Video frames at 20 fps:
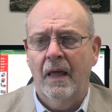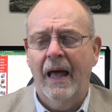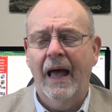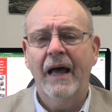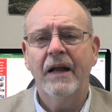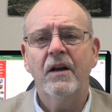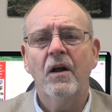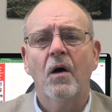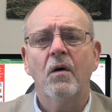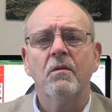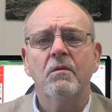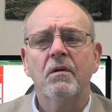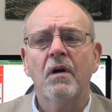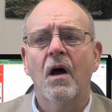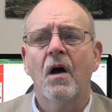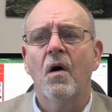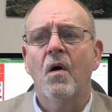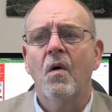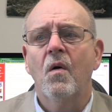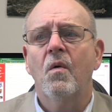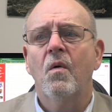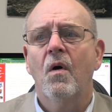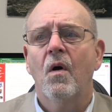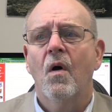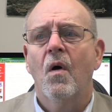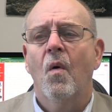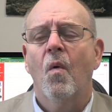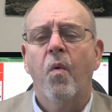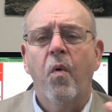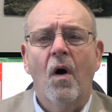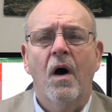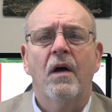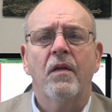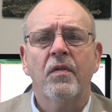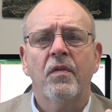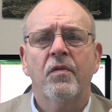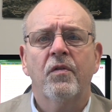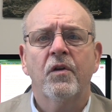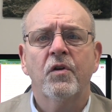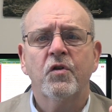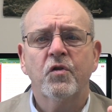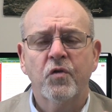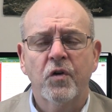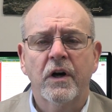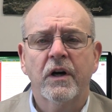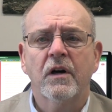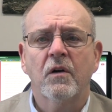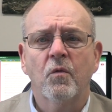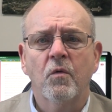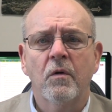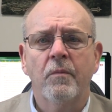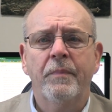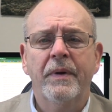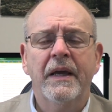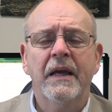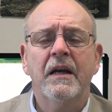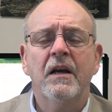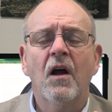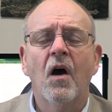I don't know what the trigger will be.